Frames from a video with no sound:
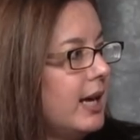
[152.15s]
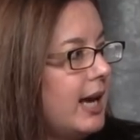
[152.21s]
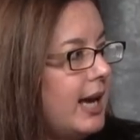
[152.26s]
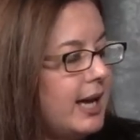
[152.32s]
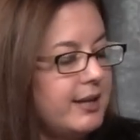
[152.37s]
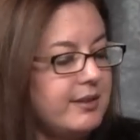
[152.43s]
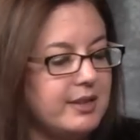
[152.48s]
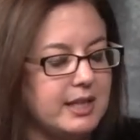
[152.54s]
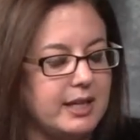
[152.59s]

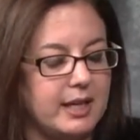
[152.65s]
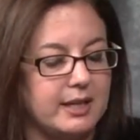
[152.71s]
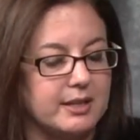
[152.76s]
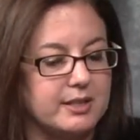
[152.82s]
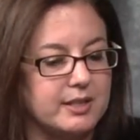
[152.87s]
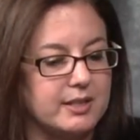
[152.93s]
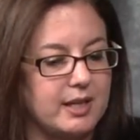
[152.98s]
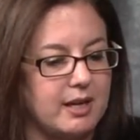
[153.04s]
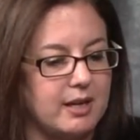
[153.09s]
and
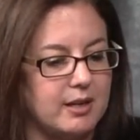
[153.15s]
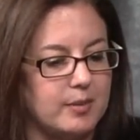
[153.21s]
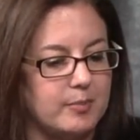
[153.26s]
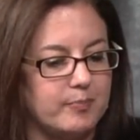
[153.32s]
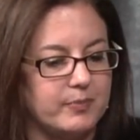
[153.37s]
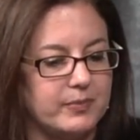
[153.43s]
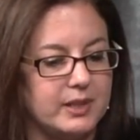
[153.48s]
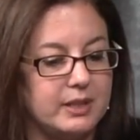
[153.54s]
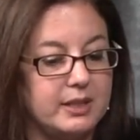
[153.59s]
that
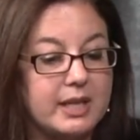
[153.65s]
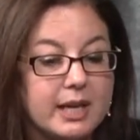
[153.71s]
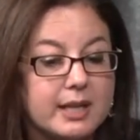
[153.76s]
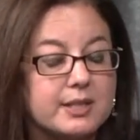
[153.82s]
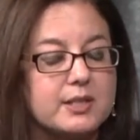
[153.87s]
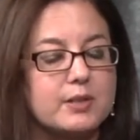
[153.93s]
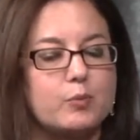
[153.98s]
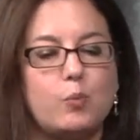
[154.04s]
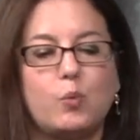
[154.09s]
um,
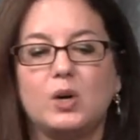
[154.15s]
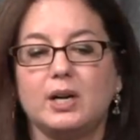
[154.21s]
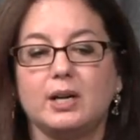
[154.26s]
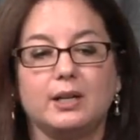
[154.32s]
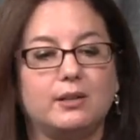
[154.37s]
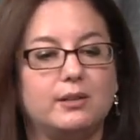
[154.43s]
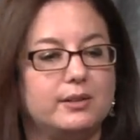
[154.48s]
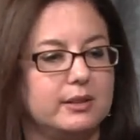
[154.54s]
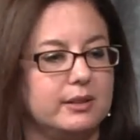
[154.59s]
yes,
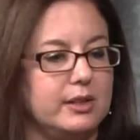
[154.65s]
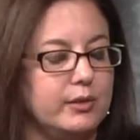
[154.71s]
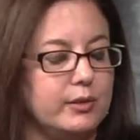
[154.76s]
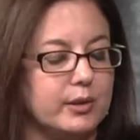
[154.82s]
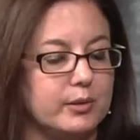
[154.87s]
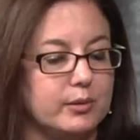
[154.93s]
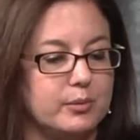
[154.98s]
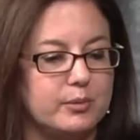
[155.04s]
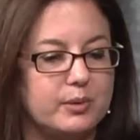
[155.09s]
while you
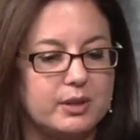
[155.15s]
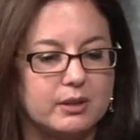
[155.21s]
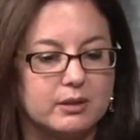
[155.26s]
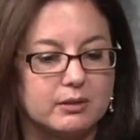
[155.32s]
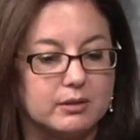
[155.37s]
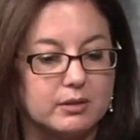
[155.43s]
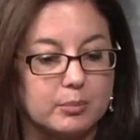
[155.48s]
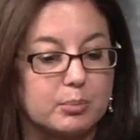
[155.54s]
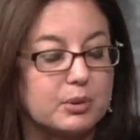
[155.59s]
know
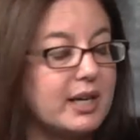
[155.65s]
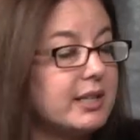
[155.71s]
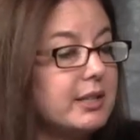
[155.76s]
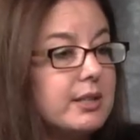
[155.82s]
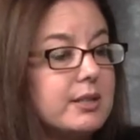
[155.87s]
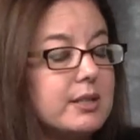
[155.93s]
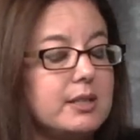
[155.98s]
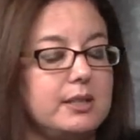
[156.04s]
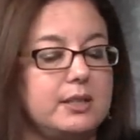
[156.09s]
the the
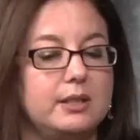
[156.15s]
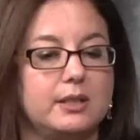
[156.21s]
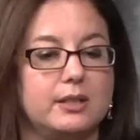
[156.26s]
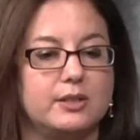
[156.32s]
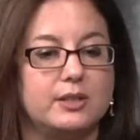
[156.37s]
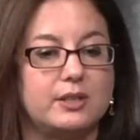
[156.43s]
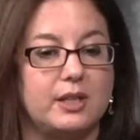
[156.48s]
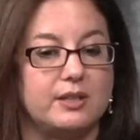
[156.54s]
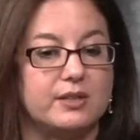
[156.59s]
pregnancy
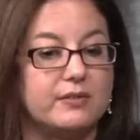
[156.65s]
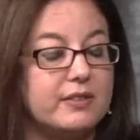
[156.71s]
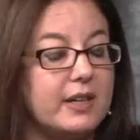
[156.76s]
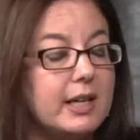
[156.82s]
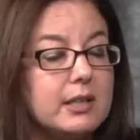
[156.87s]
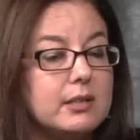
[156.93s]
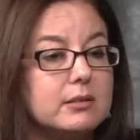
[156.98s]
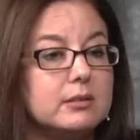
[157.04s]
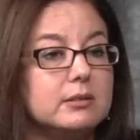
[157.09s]
is is
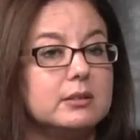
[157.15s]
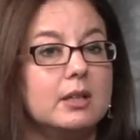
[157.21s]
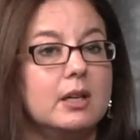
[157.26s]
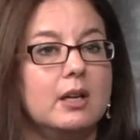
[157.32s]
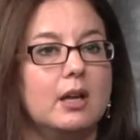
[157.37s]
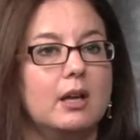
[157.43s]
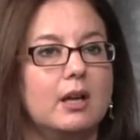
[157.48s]
vital,